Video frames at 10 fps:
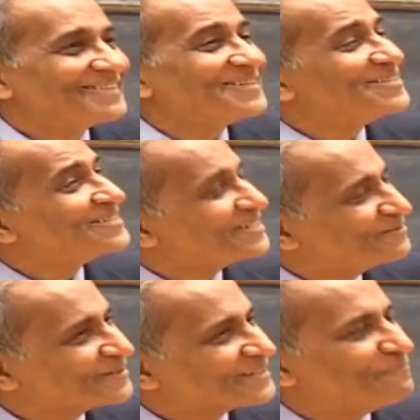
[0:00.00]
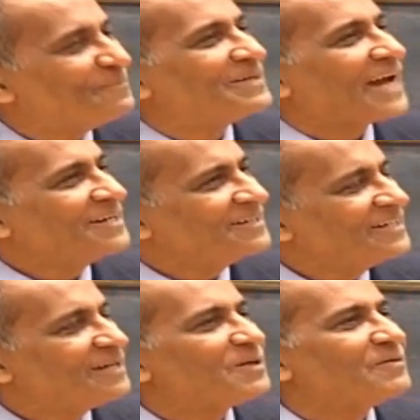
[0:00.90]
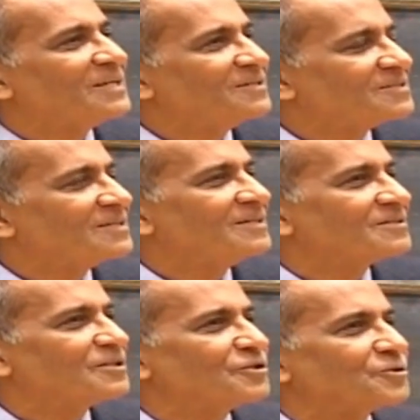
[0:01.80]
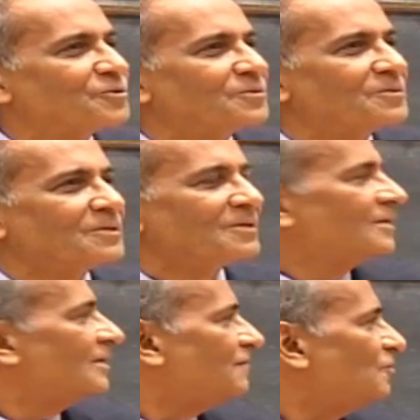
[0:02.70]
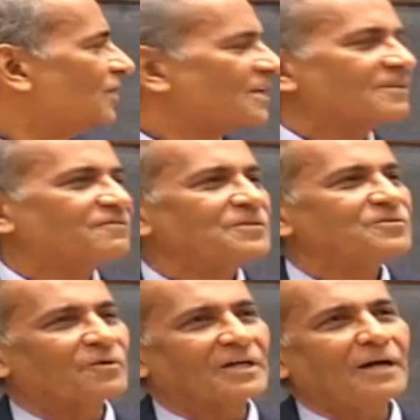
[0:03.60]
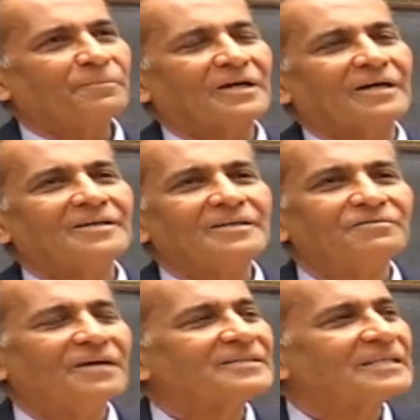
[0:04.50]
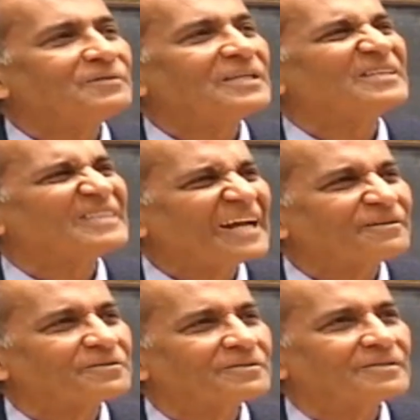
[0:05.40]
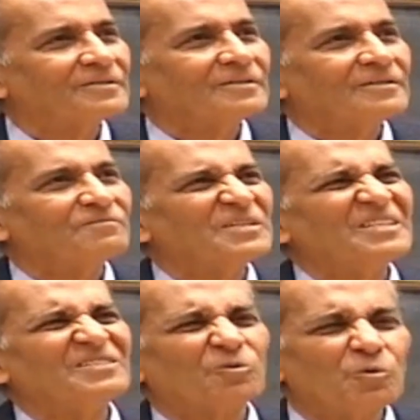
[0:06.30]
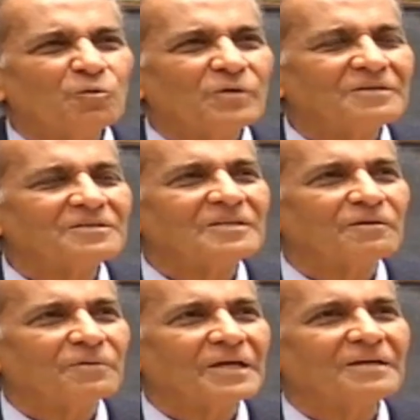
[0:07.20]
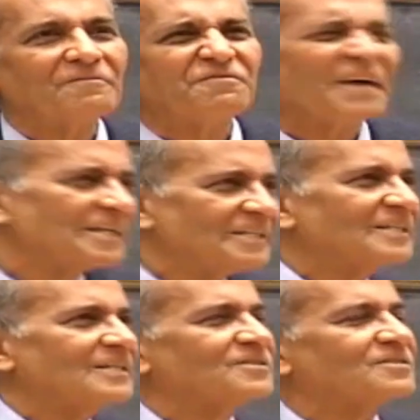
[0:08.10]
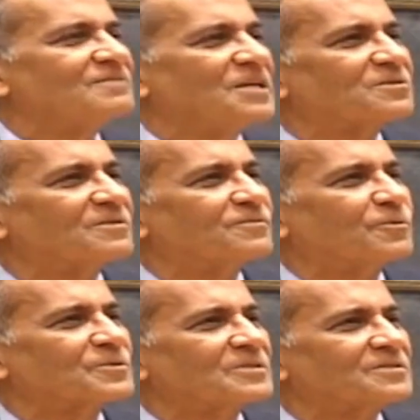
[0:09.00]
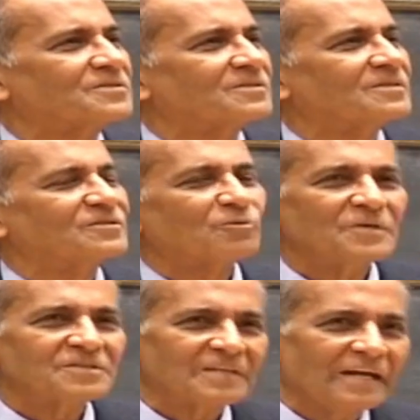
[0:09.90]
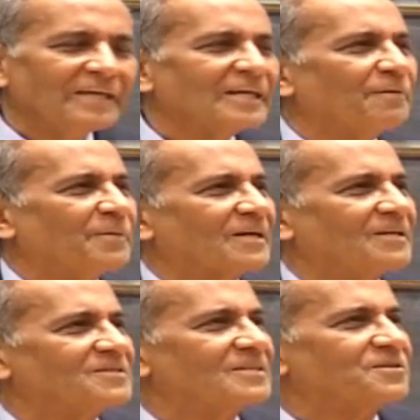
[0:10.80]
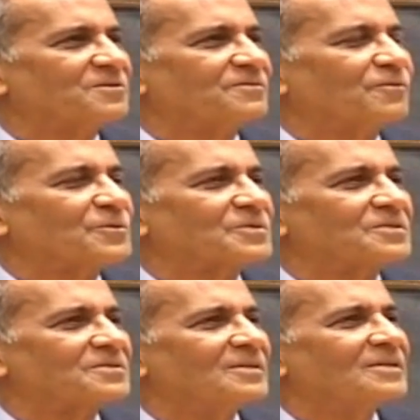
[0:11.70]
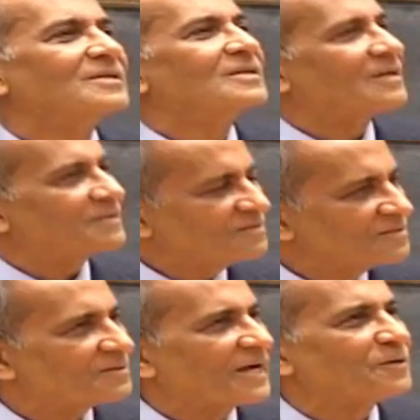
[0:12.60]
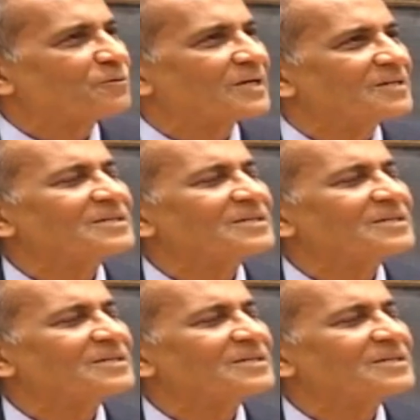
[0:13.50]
This is the difference. I'm lightening up a very serious issue. If you look at Fitzroy Capra, he defines living thing as that which is always in a way fighting against natural forces. It's always standing up against natural forces. And this is the right way.